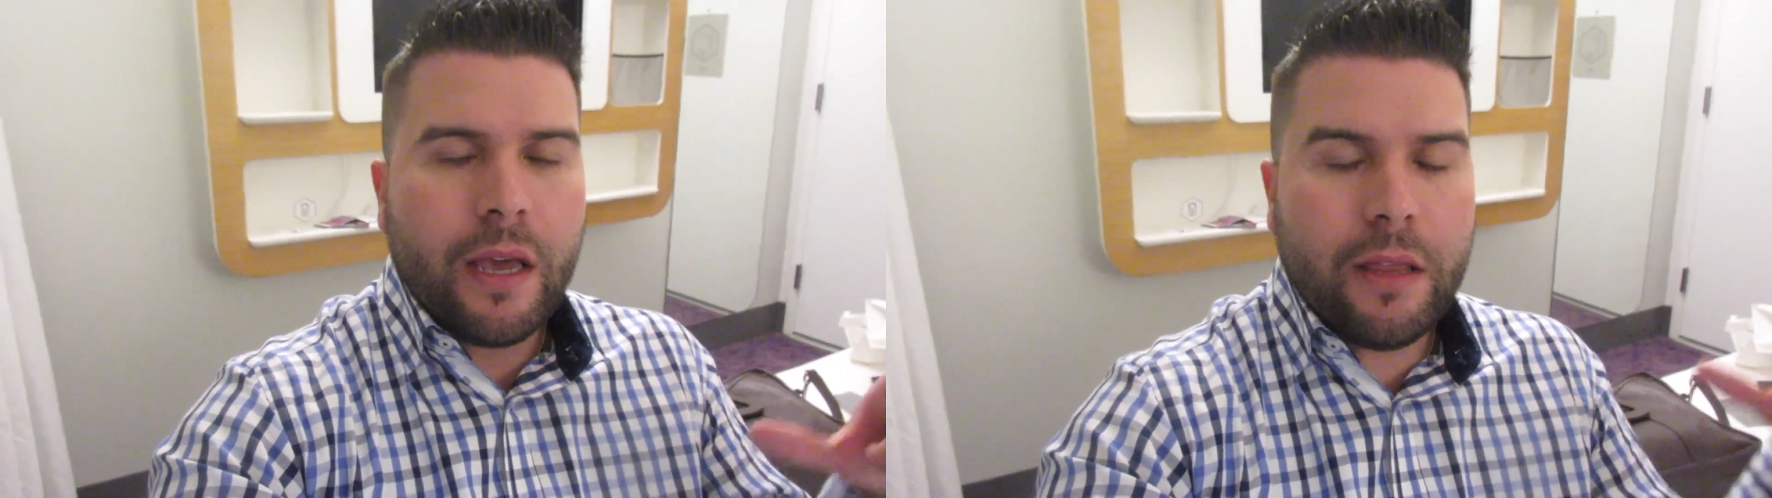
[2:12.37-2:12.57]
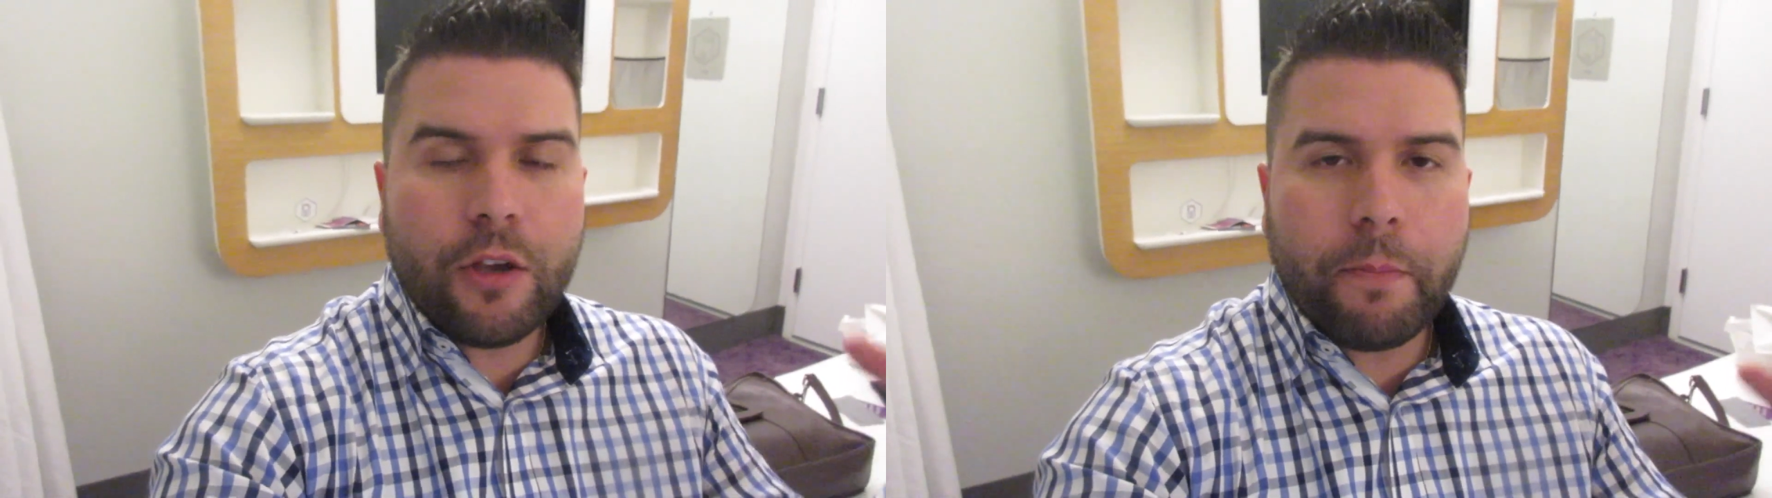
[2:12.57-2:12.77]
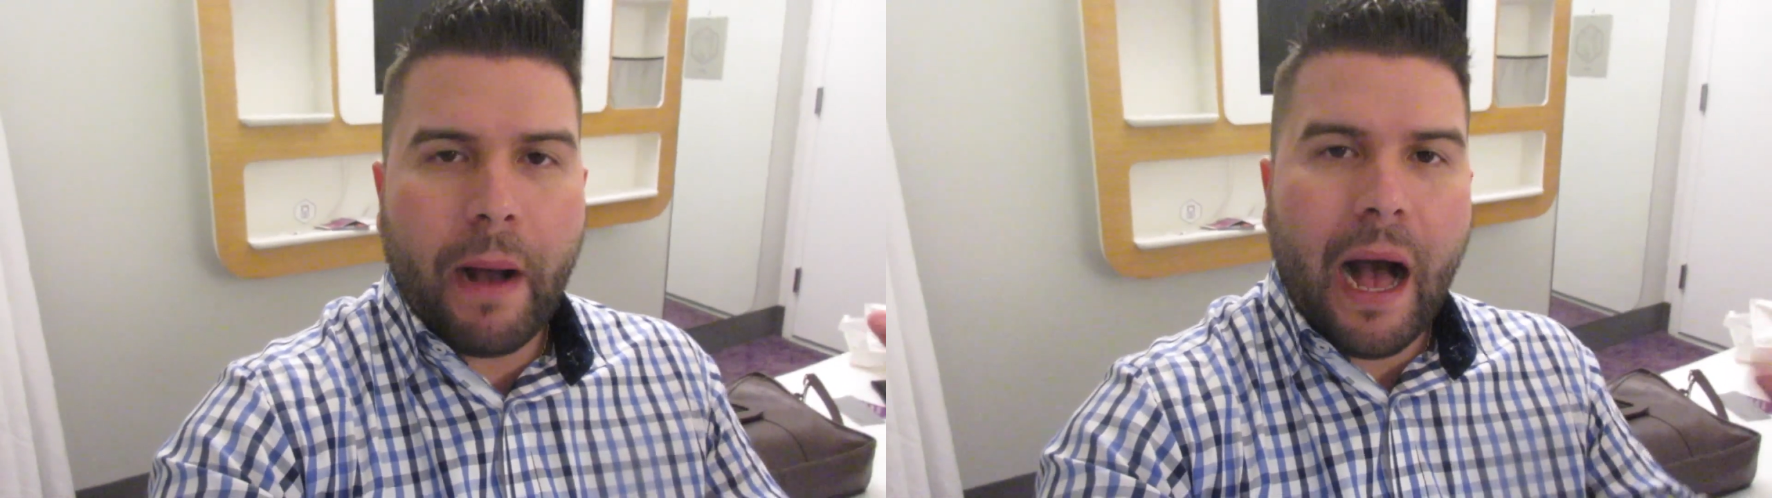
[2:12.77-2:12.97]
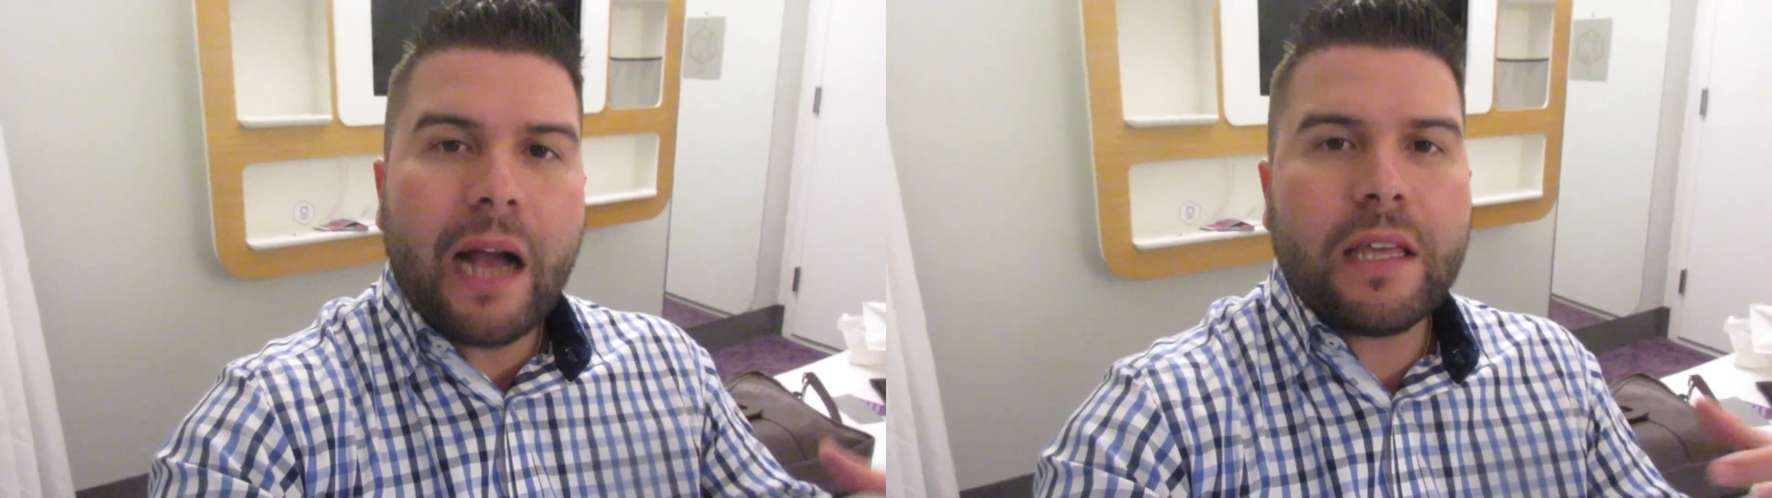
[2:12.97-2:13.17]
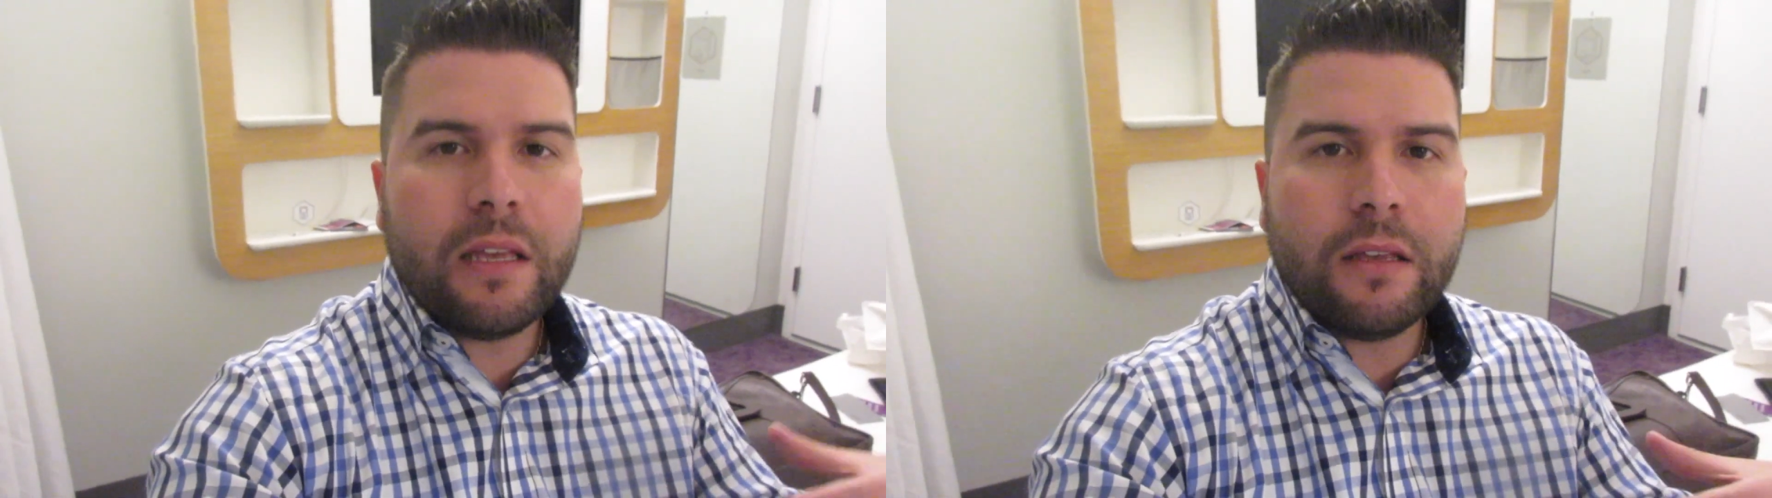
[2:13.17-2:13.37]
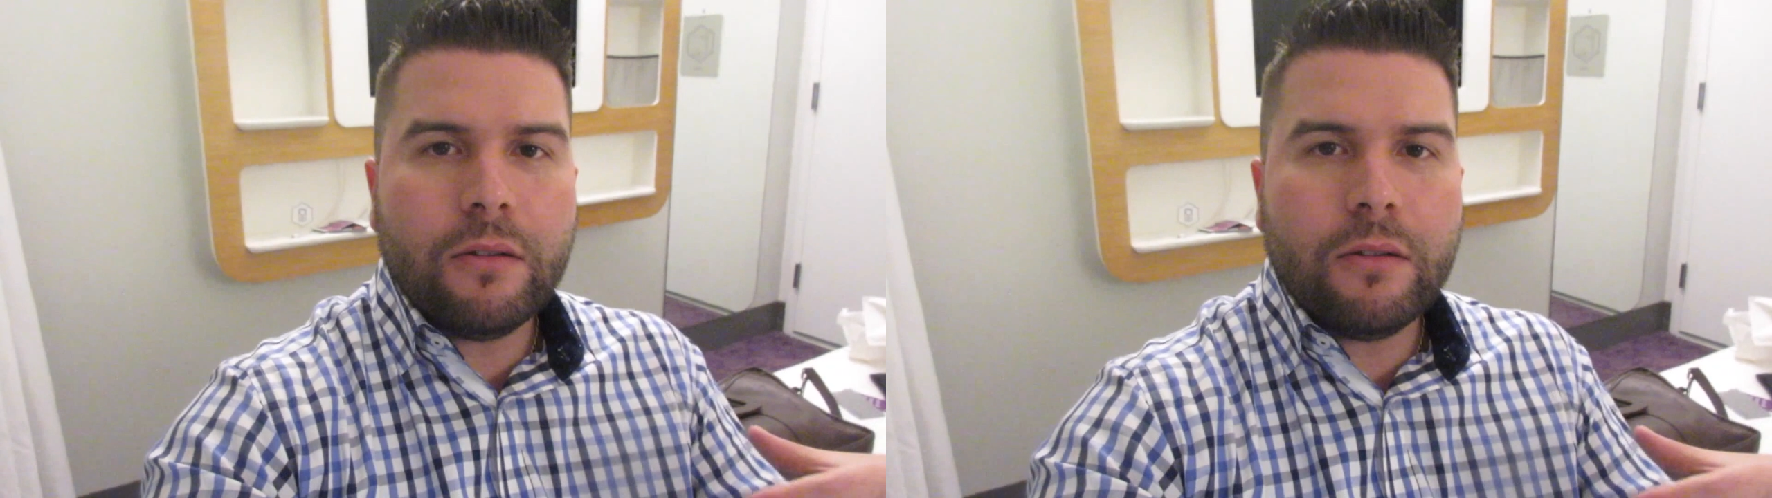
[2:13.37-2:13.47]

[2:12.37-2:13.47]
in their pocket,